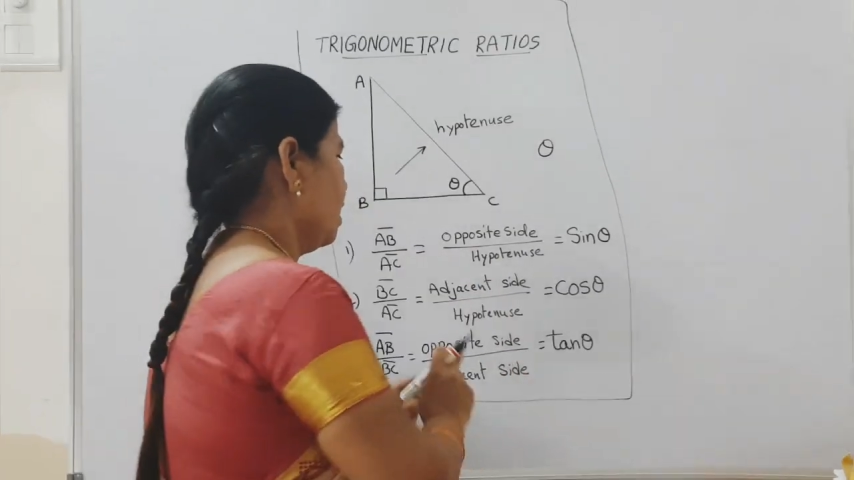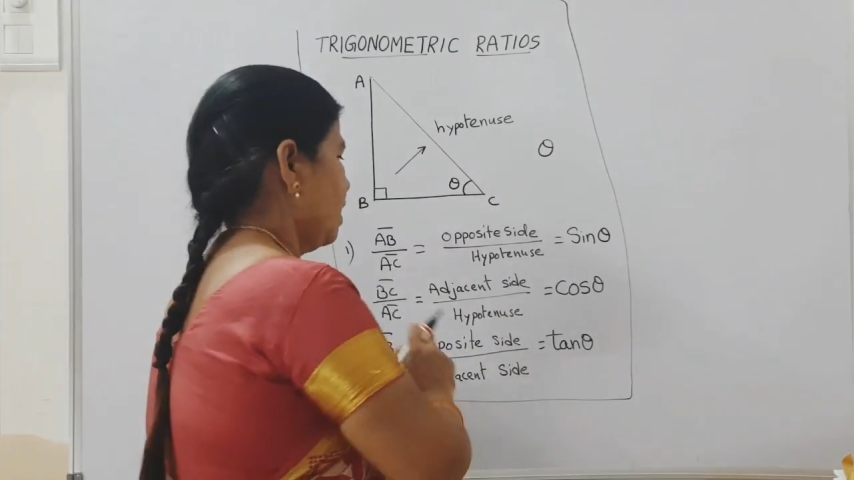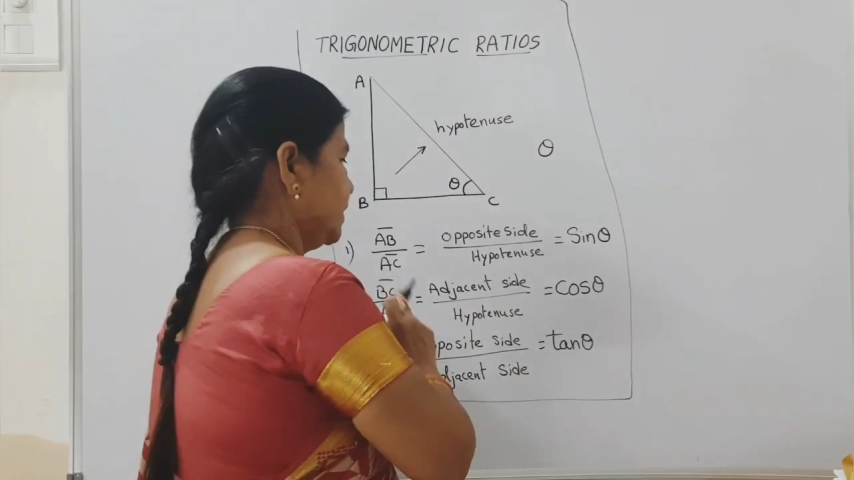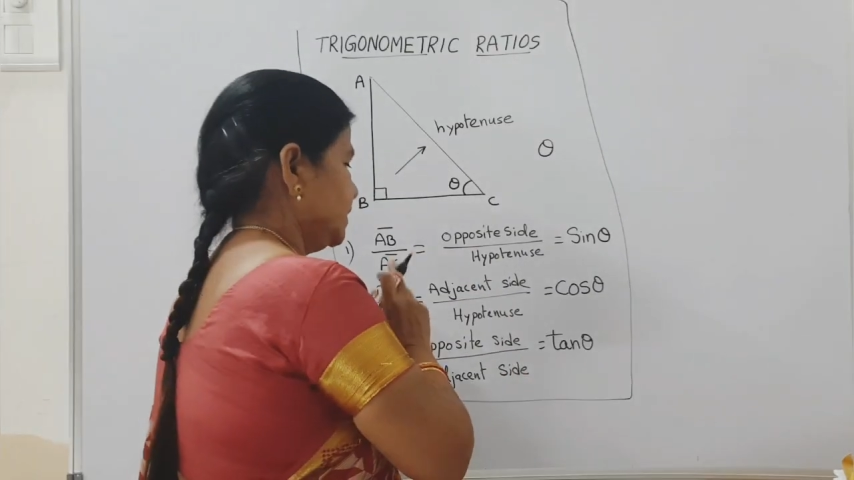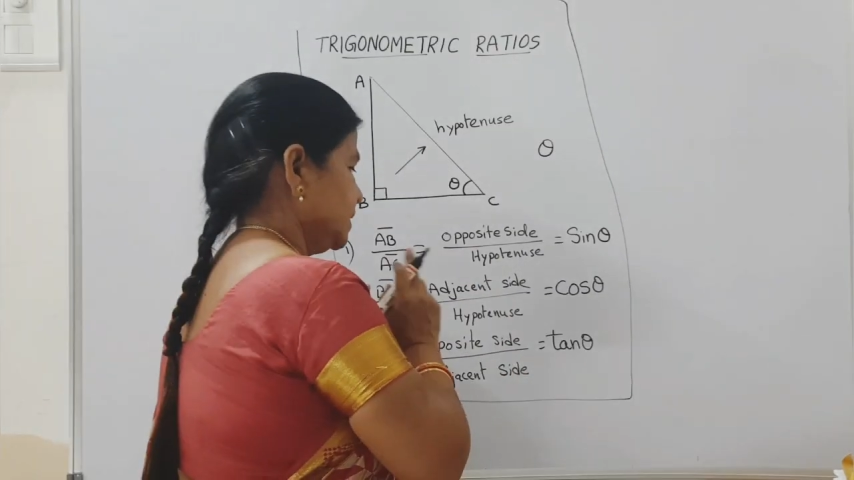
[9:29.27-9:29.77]

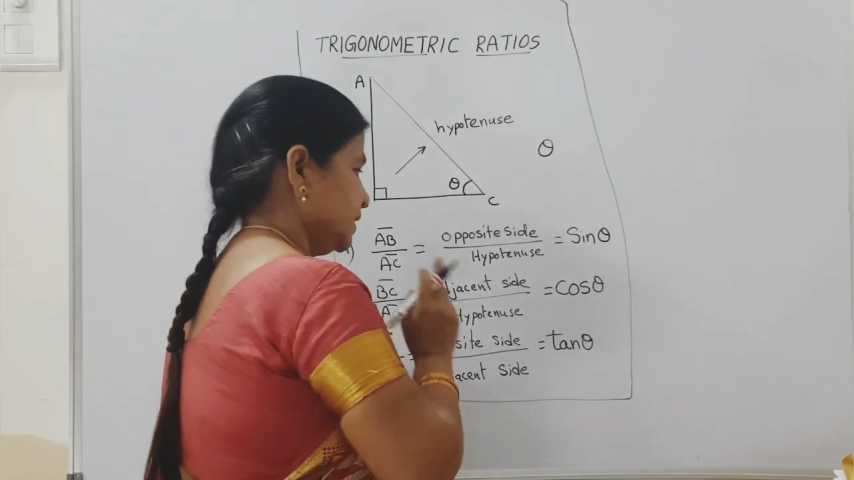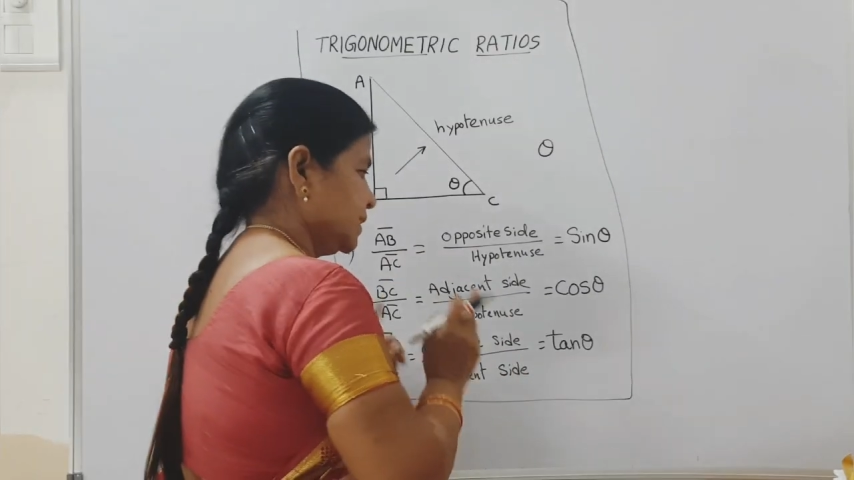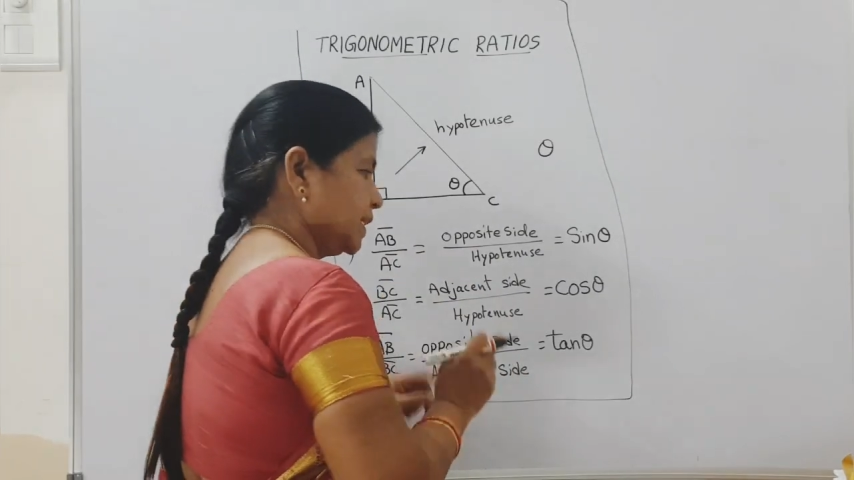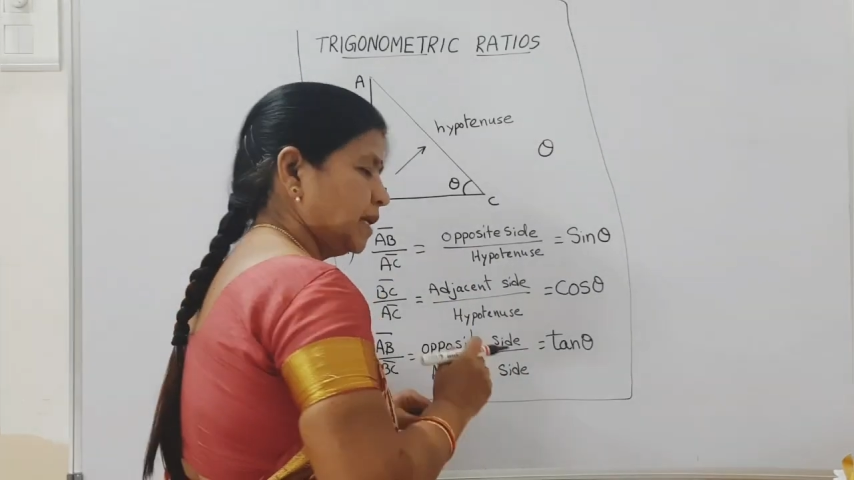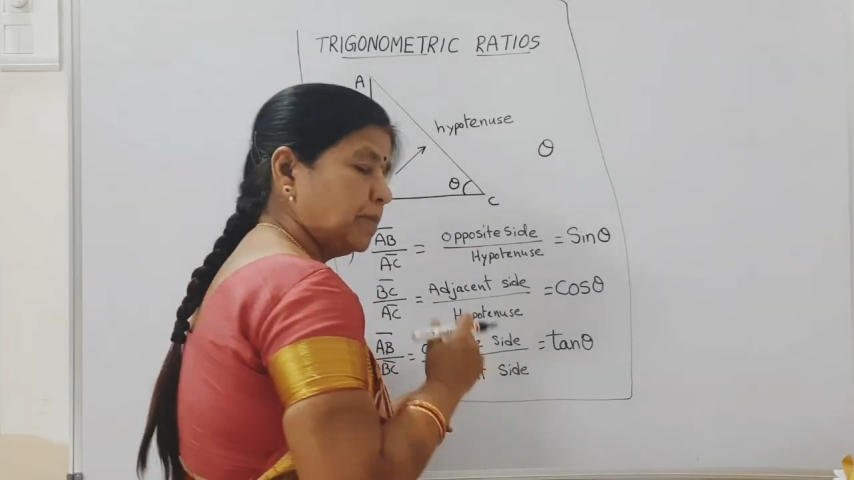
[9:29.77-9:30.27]
Adjacent
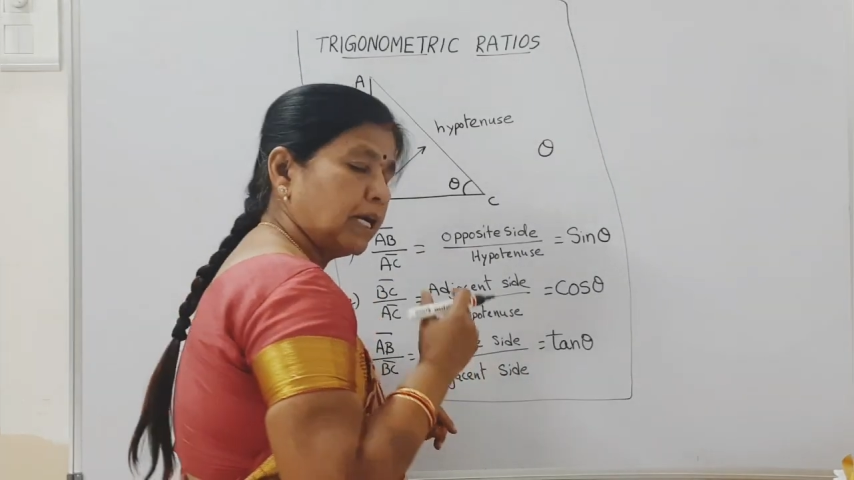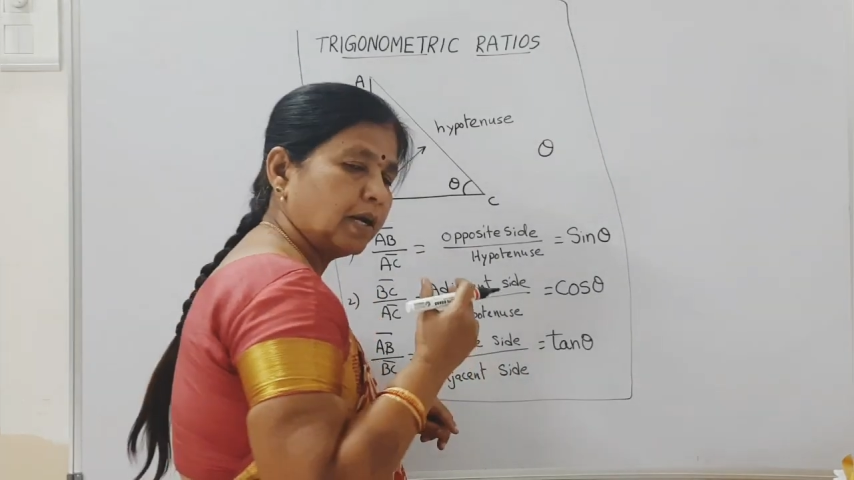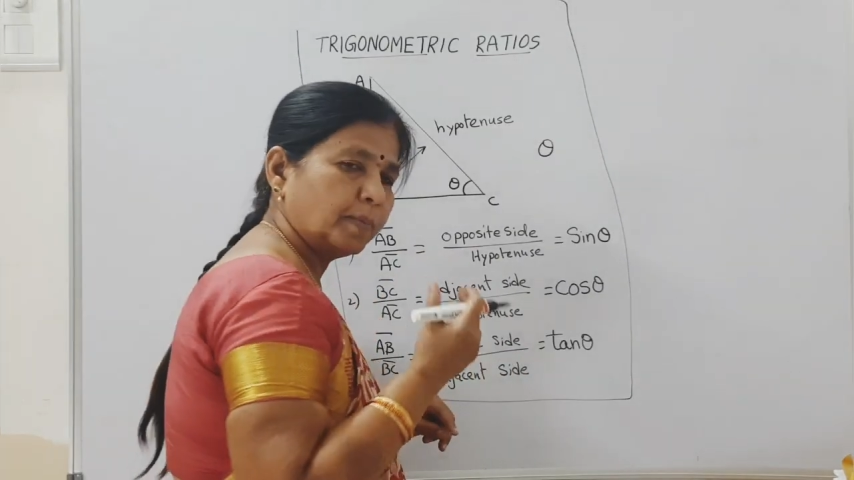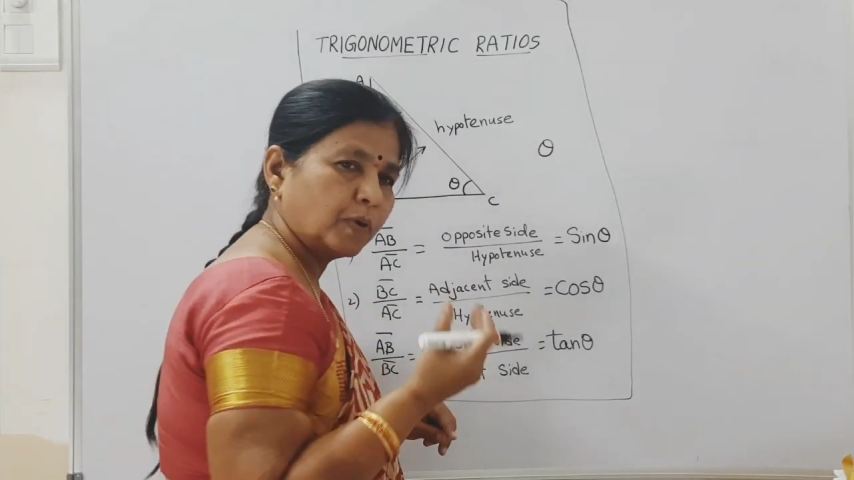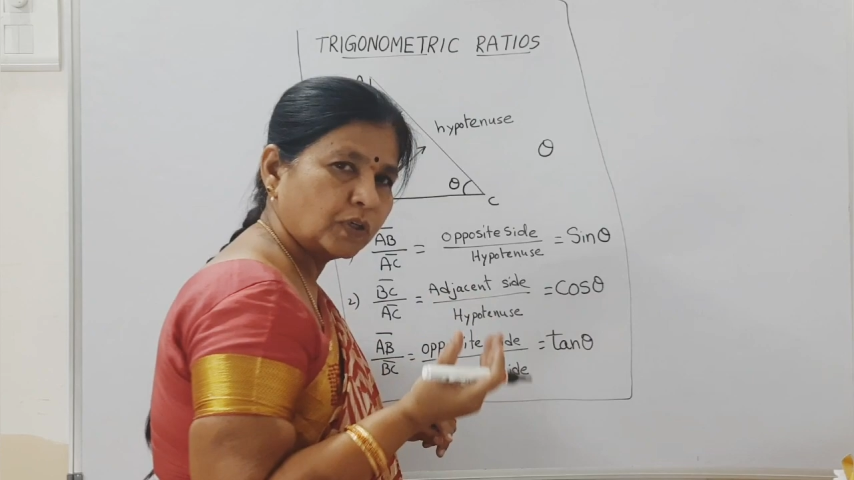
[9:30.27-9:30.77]
side by
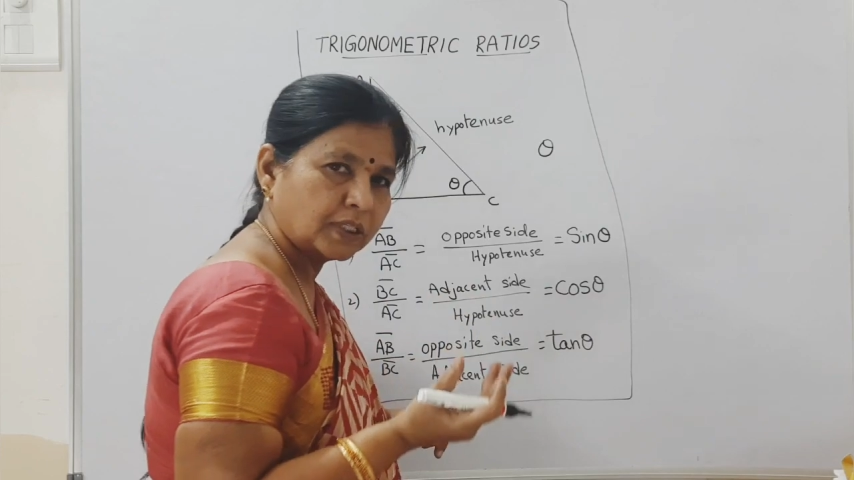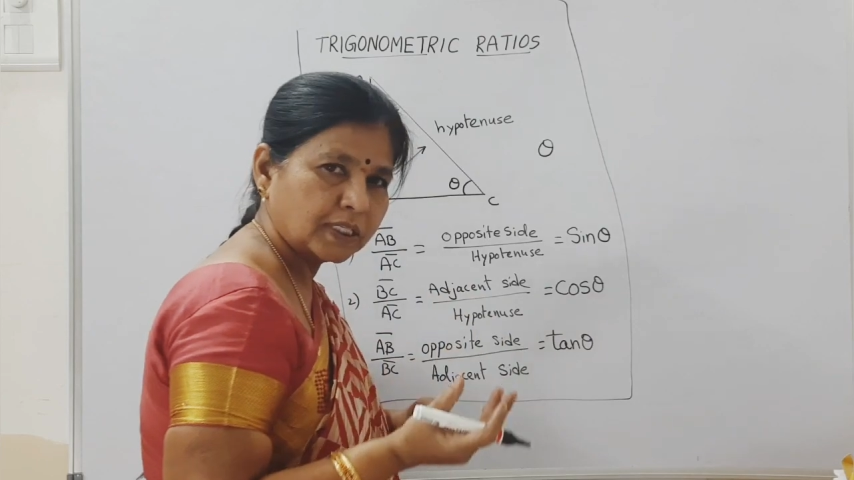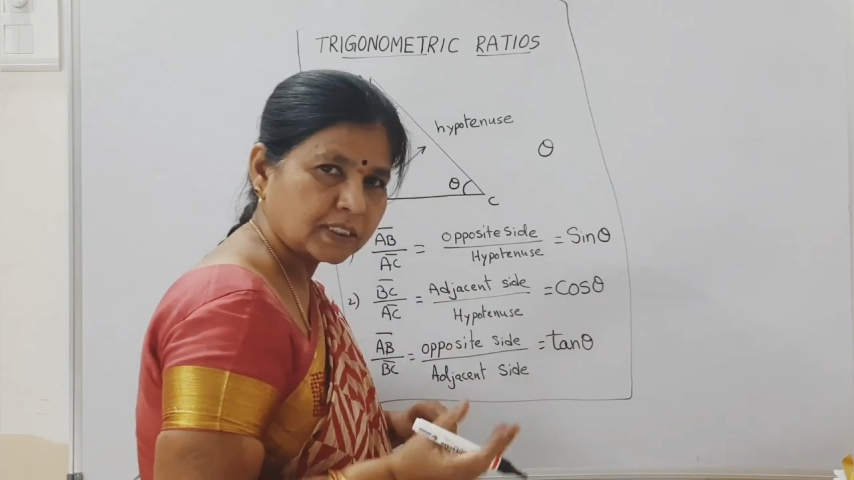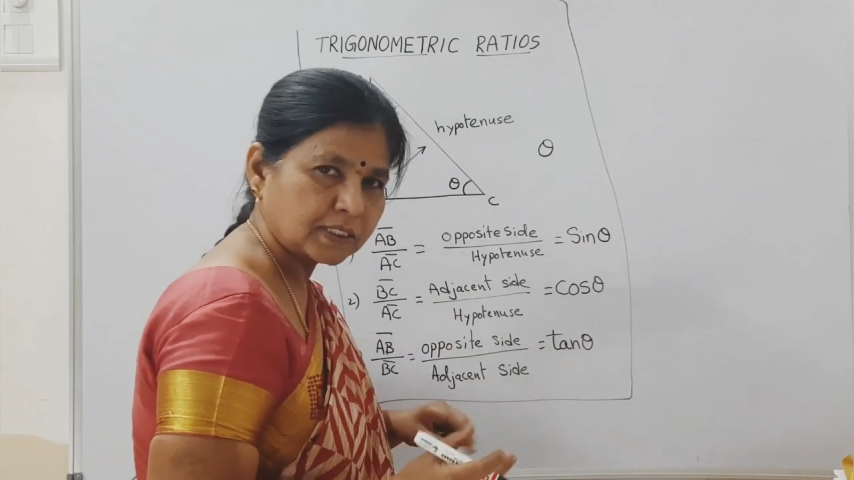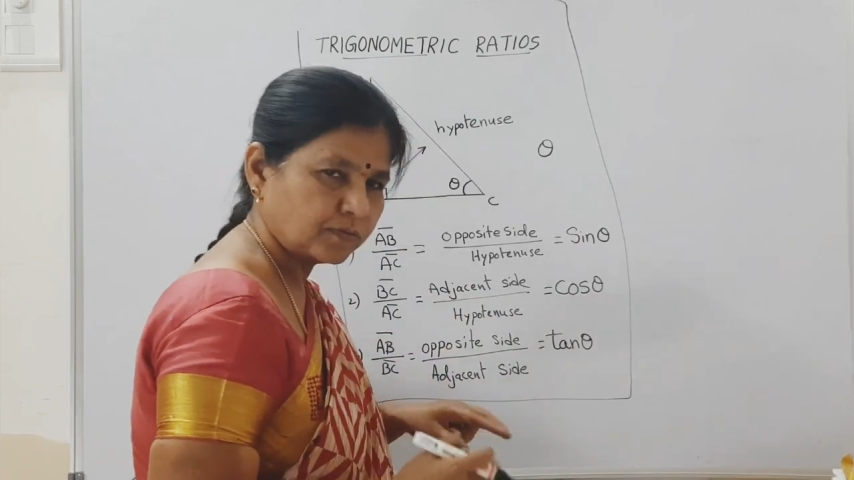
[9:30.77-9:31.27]

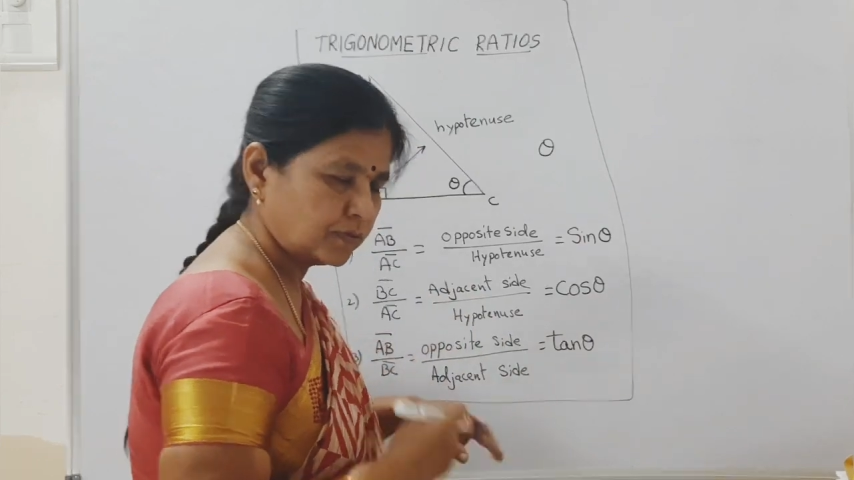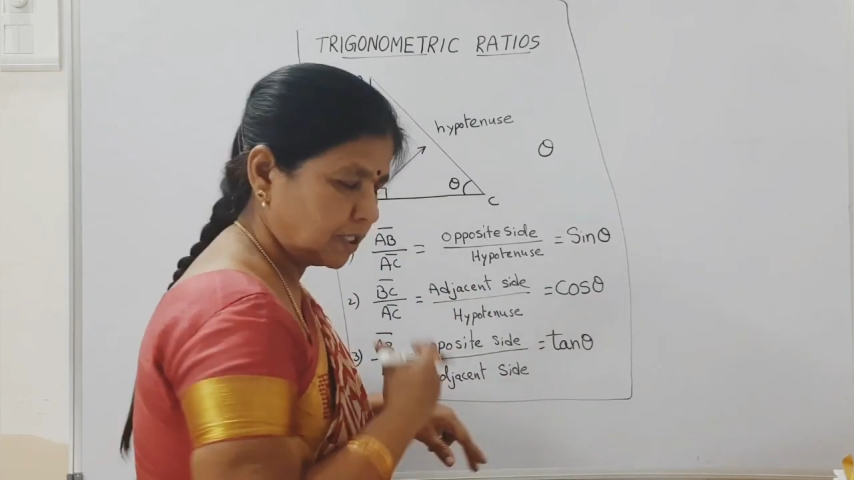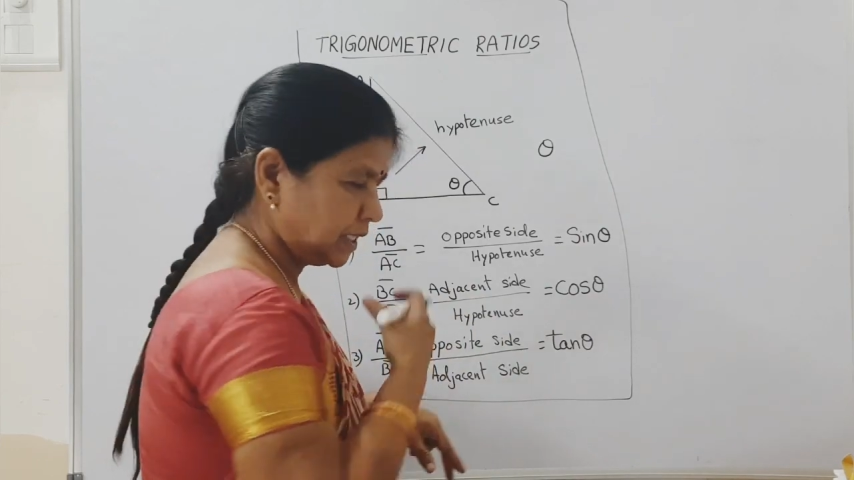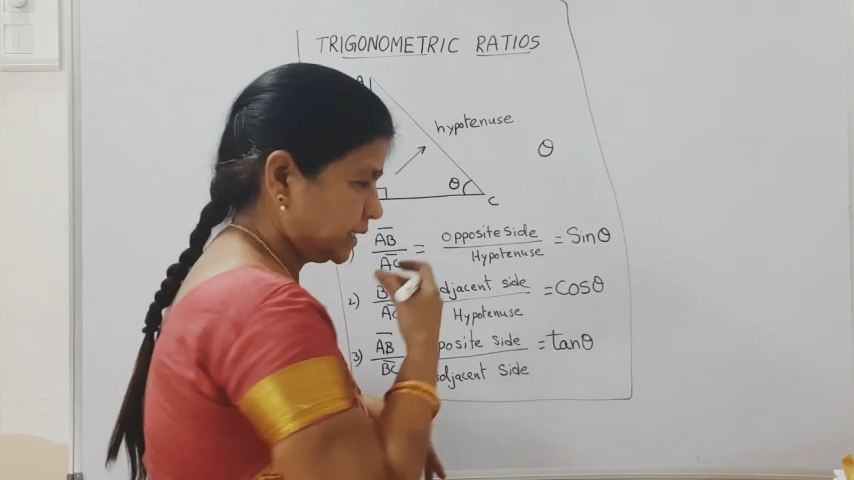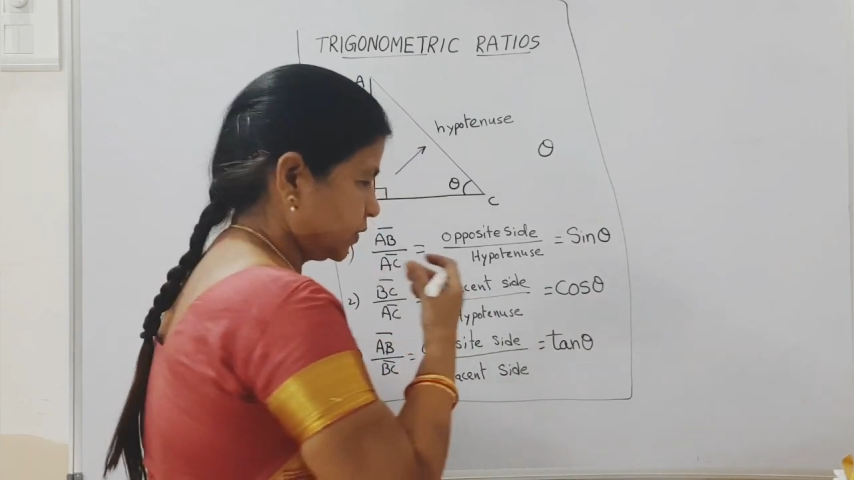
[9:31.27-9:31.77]
hypotenuse we
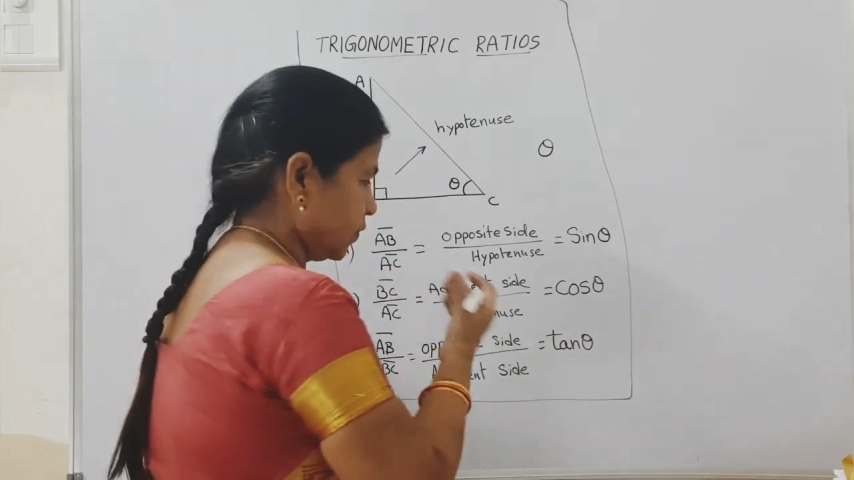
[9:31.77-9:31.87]
get